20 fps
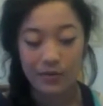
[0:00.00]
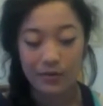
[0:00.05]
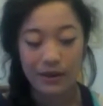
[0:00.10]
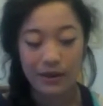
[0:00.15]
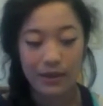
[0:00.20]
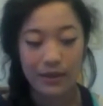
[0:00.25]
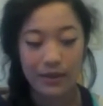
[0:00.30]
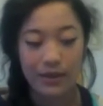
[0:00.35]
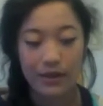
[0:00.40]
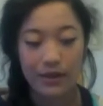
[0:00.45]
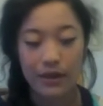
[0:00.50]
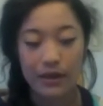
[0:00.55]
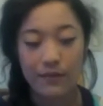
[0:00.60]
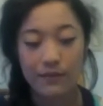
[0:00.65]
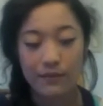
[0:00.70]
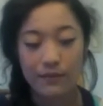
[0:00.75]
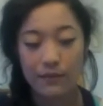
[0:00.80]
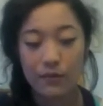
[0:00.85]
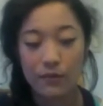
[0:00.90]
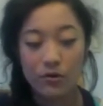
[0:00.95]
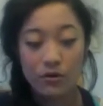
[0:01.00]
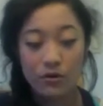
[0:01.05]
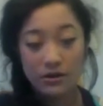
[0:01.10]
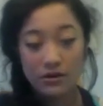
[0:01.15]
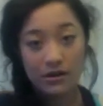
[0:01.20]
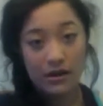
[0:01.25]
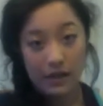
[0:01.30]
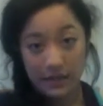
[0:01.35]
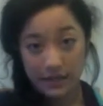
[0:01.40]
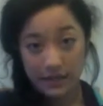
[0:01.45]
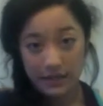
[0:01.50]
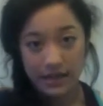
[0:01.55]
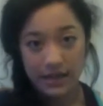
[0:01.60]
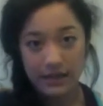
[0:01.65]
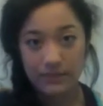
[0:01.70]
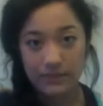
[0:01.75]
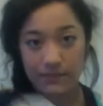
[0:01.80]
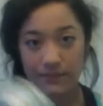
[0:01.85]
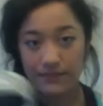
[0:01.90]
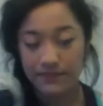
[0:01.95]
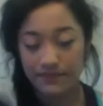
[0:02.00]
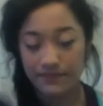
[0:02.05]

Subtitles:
with more Scotch tape.